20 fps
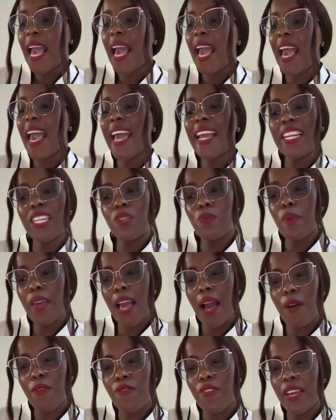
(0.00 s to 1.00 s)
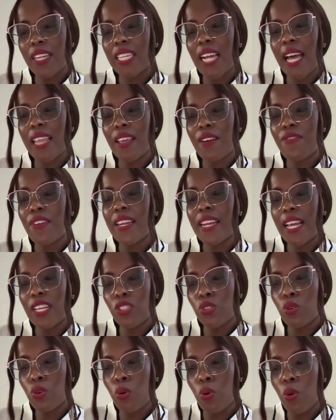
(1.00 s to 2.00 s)
and it may affect other
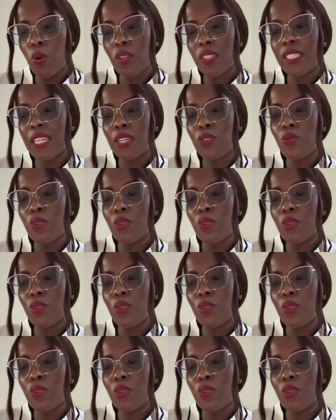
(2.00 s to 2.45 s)
financial goals that